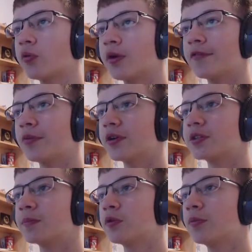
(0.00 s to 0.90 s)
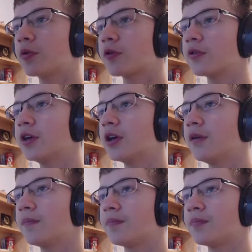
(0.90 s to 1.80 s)
we have to place a blue portal here
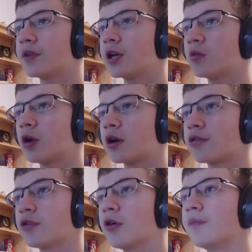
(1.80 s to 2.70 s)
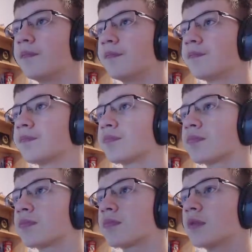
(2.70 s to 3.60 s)
and walk through.
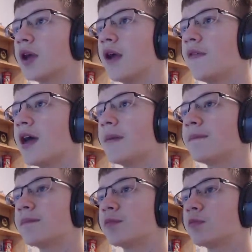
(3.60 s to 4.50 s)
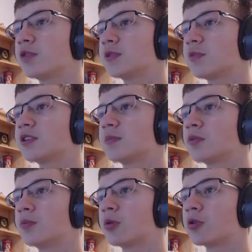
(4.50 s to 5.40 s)
And then we just place a
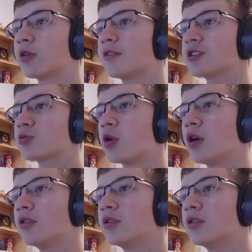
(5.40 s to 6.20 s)
blue portal on this wall